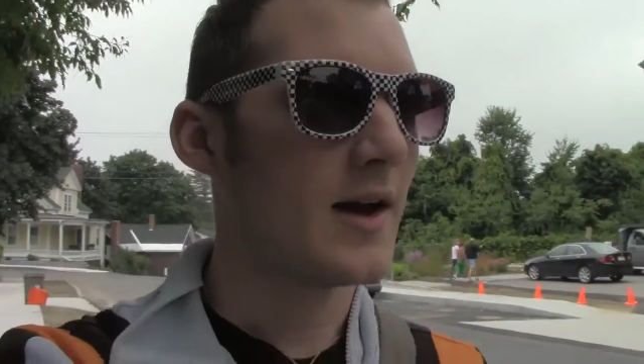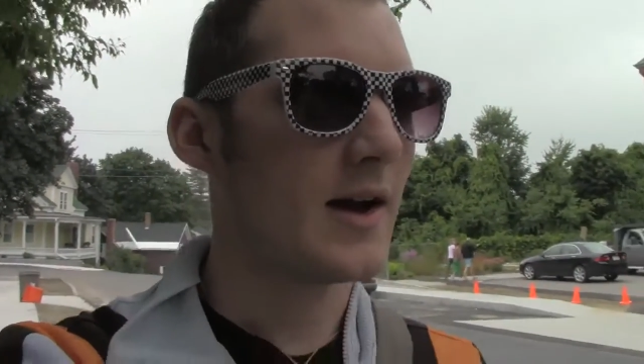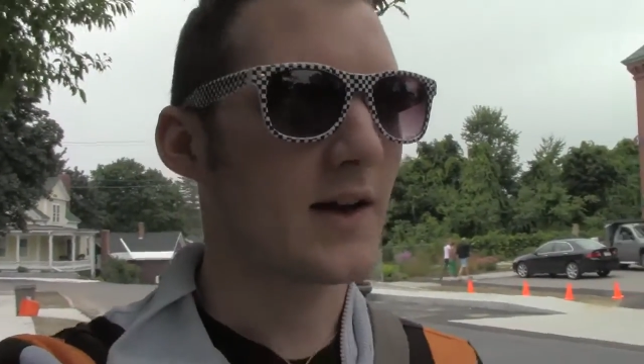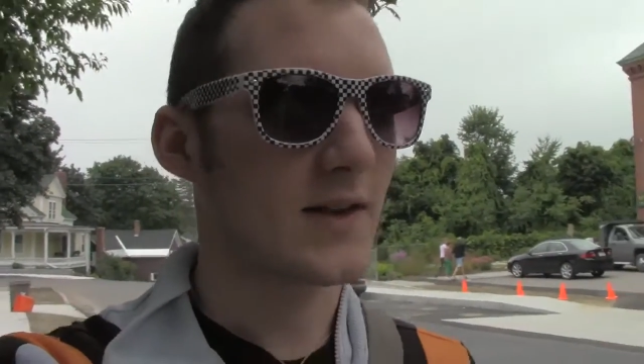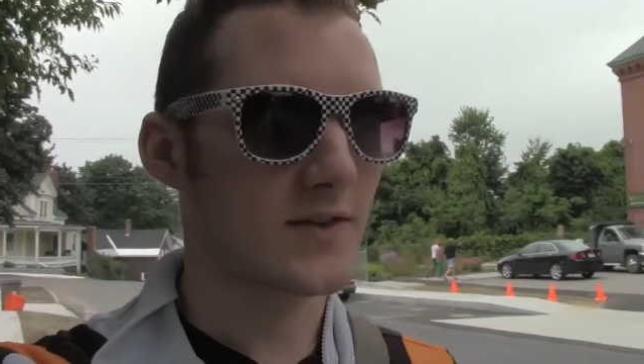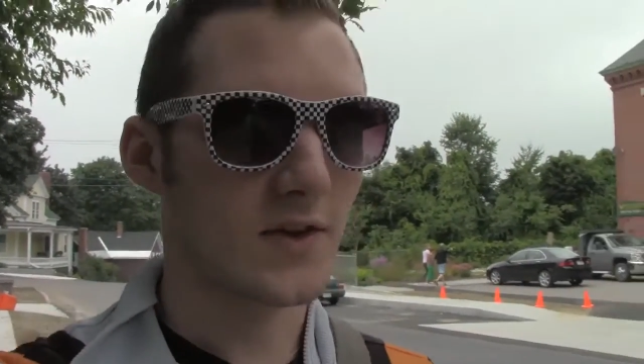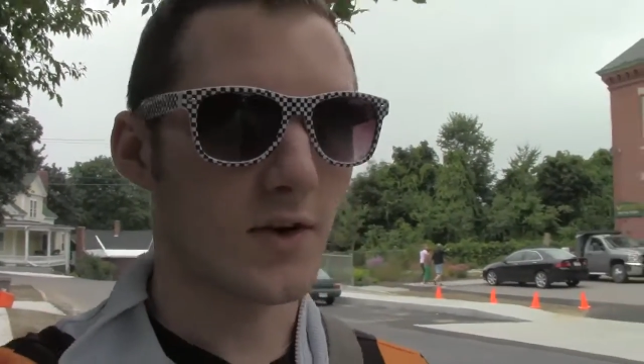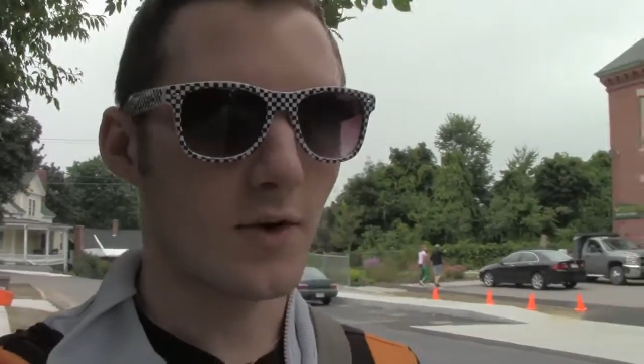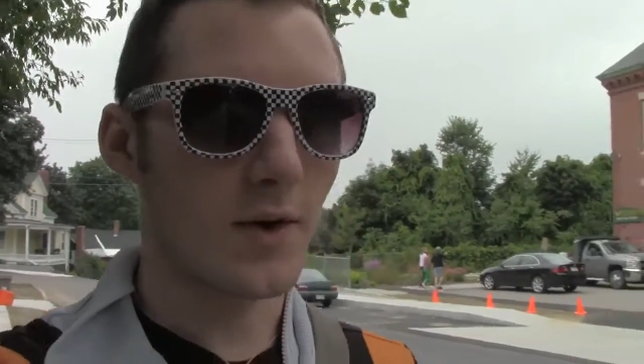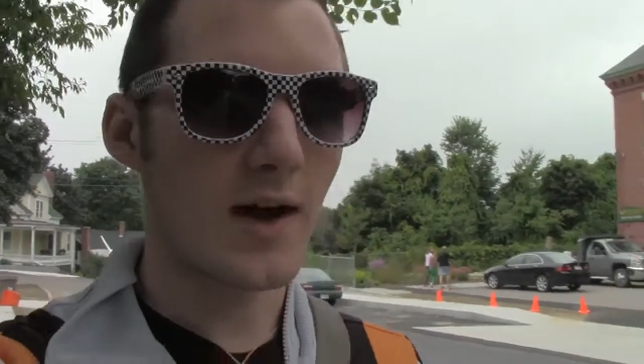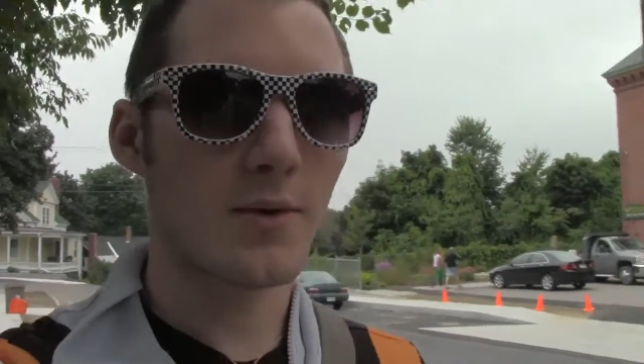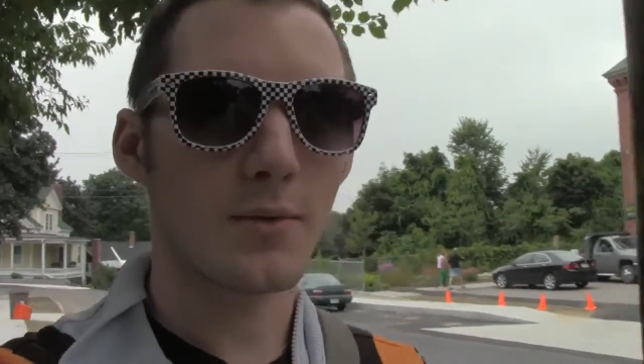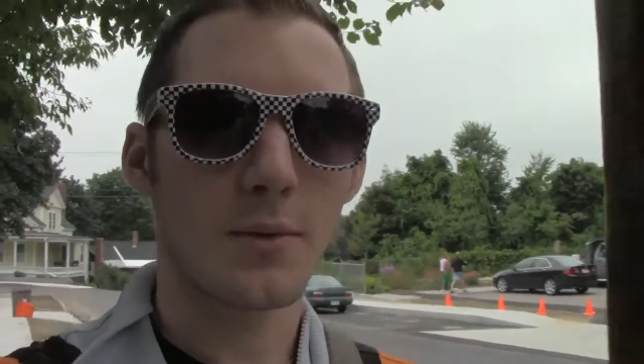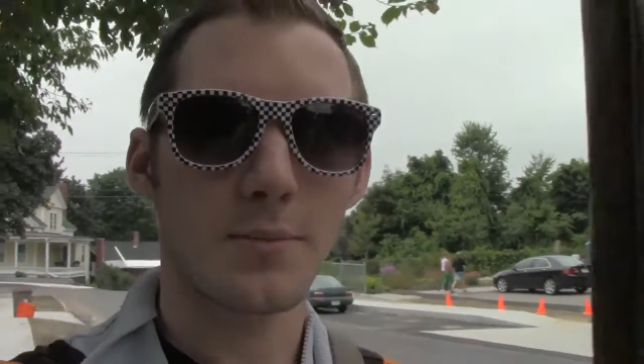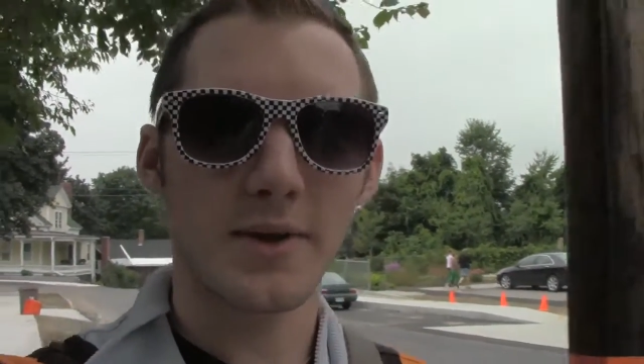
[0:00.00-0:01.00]
uh, so
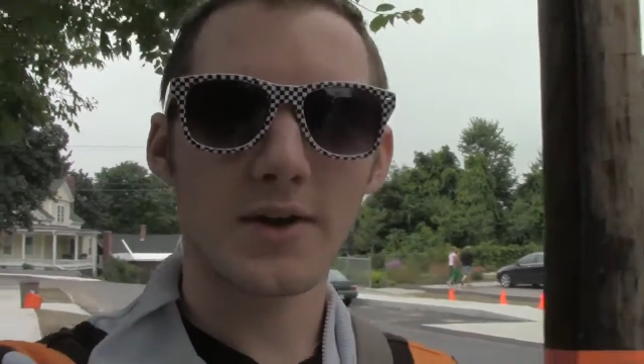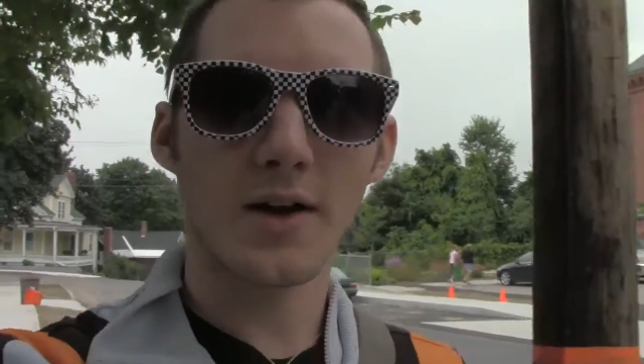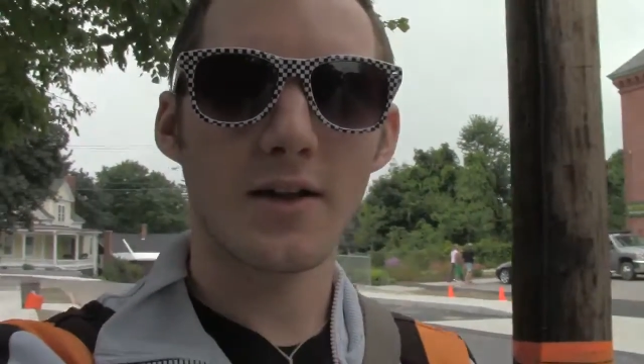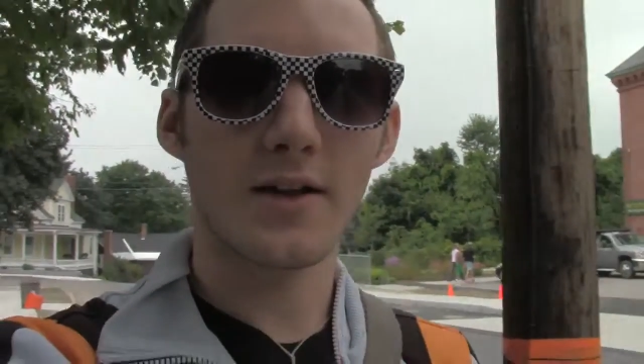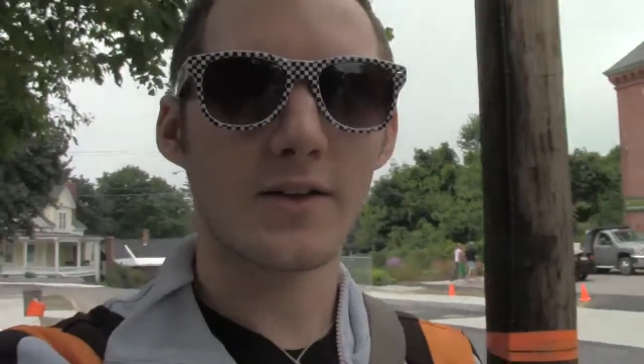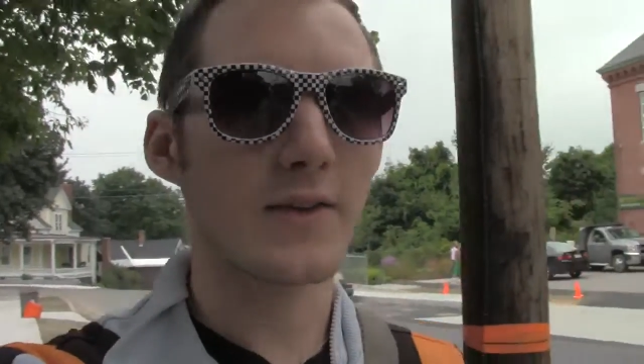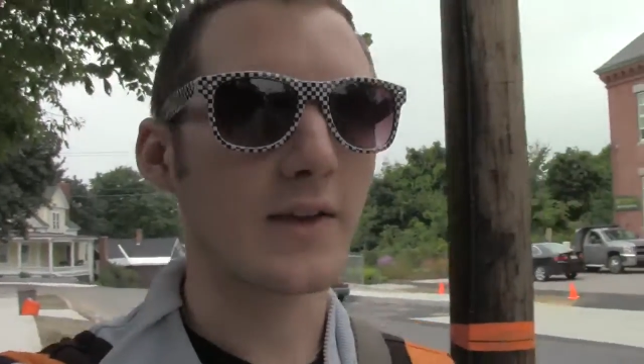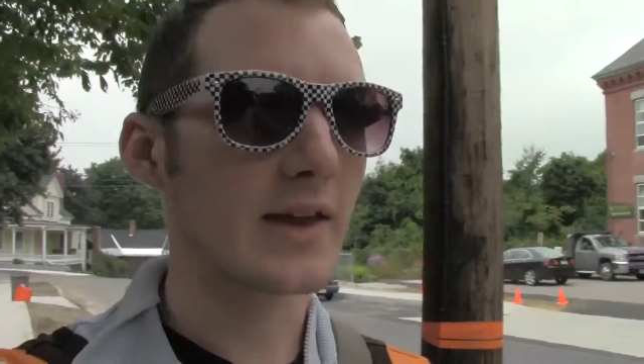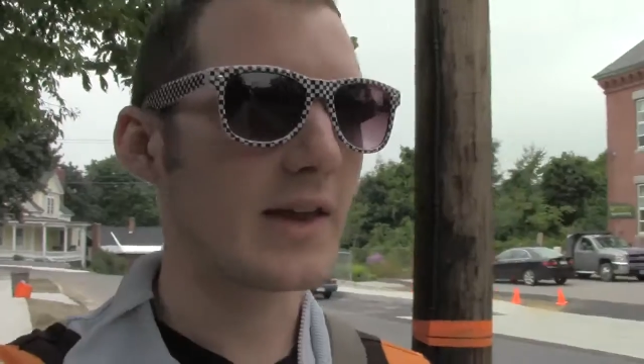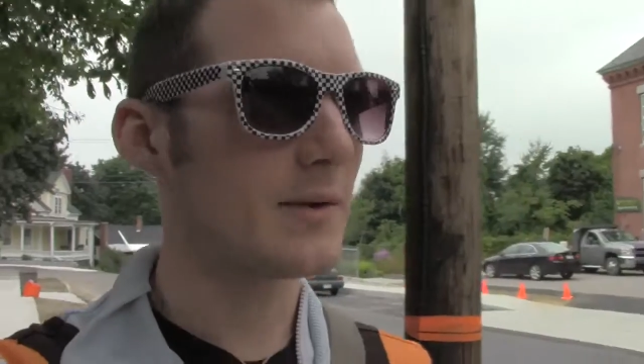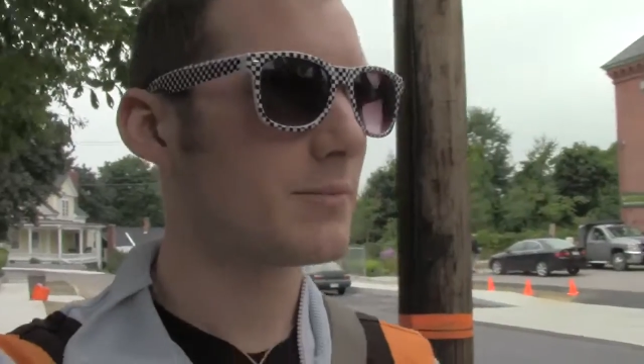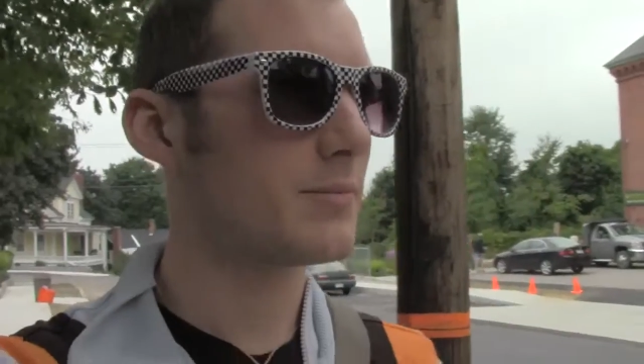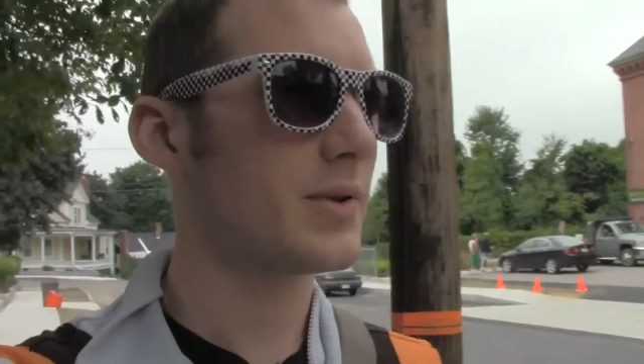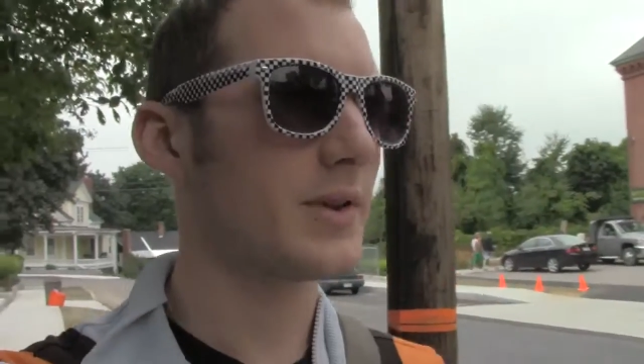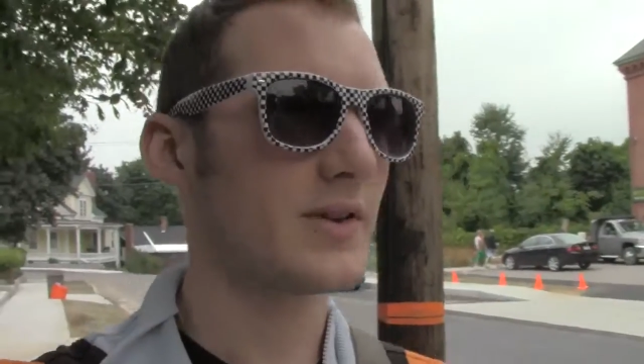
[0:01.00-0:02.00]
I will be calling the
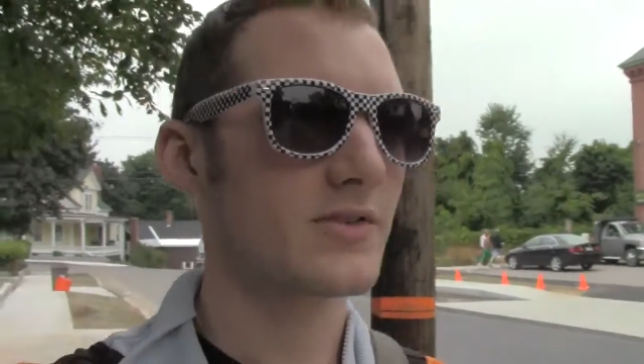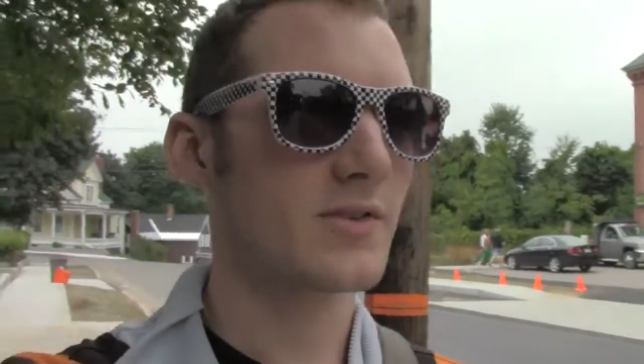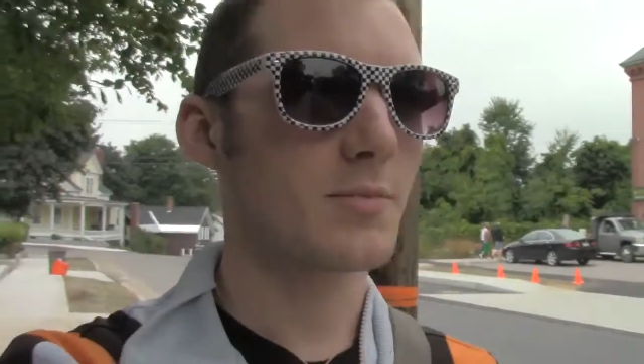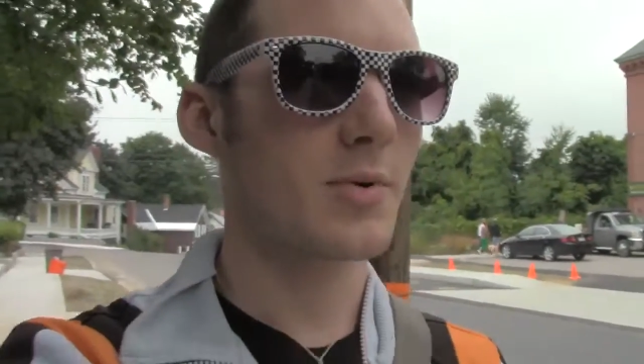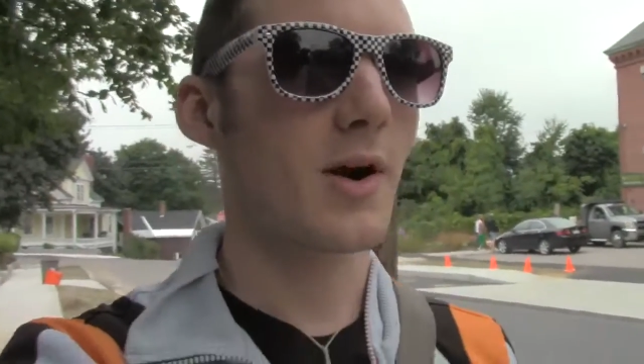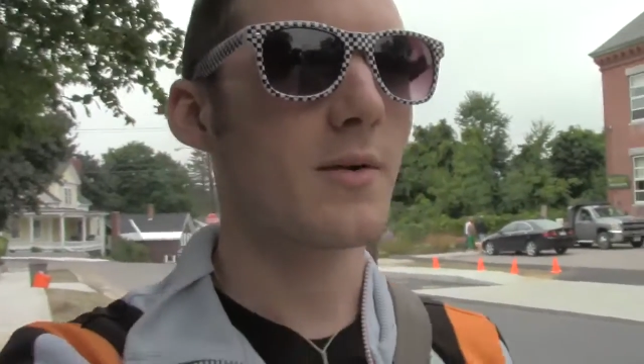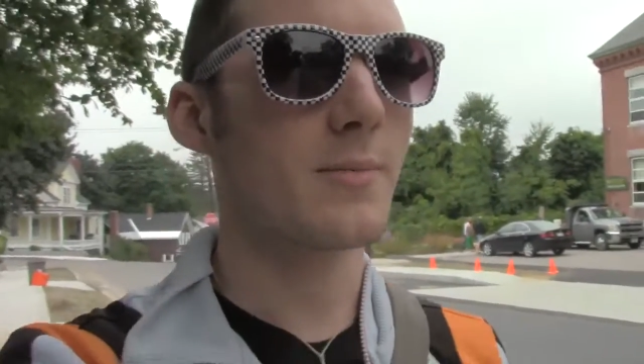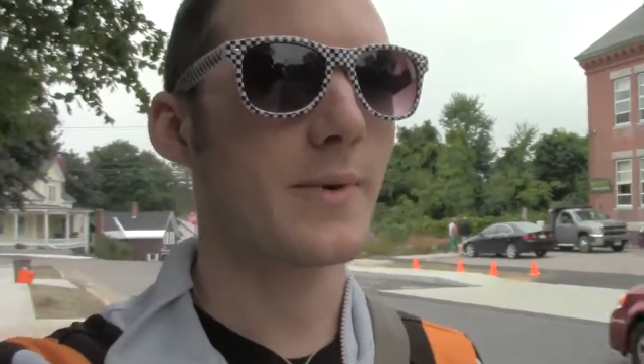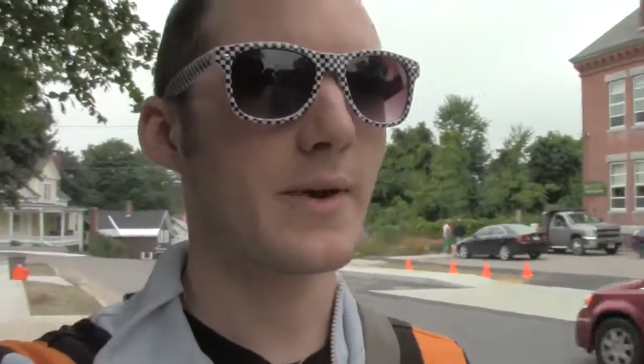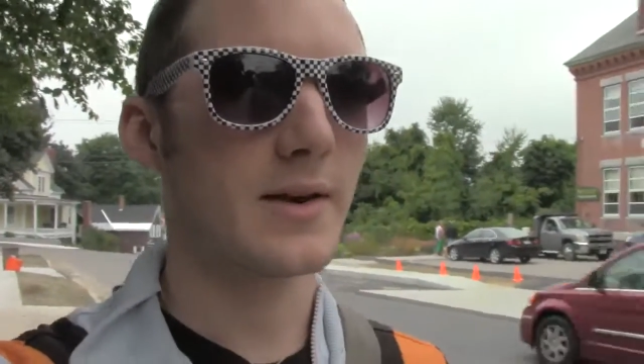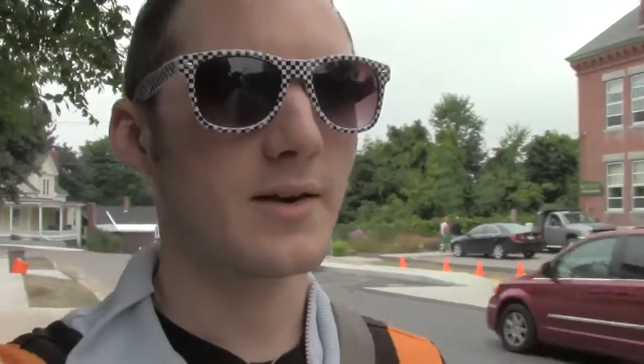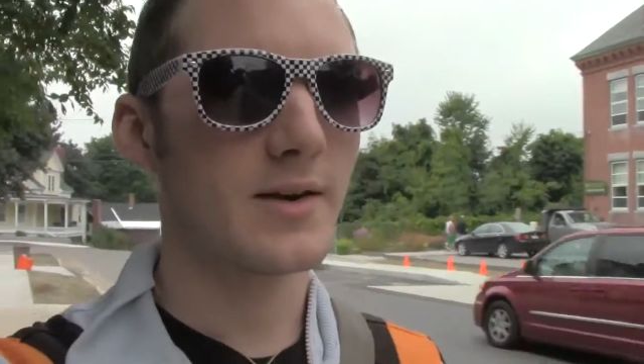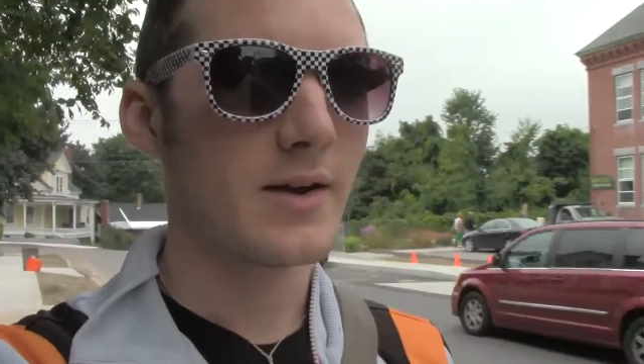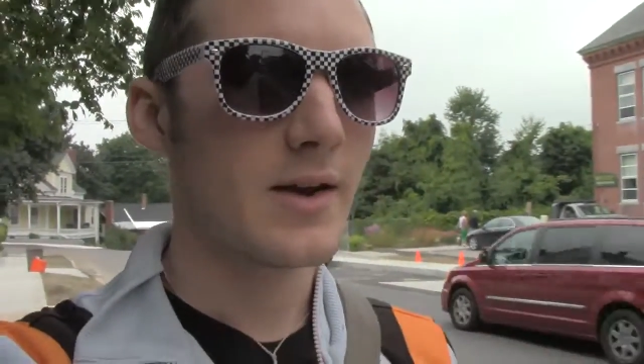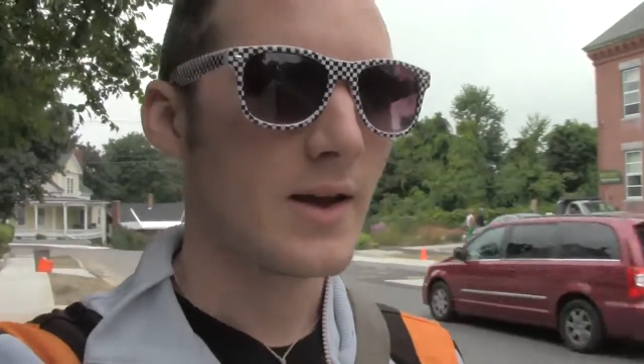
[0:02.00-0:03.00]
Keene Police
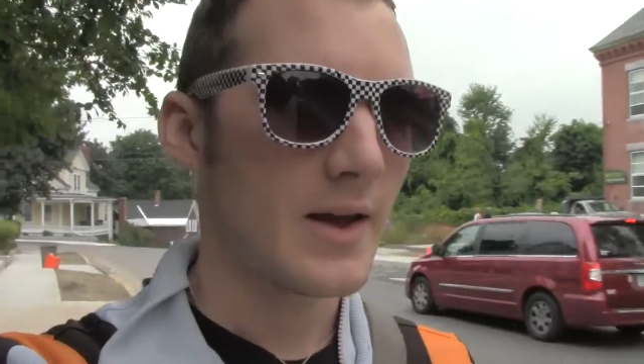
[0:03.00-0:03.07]
Department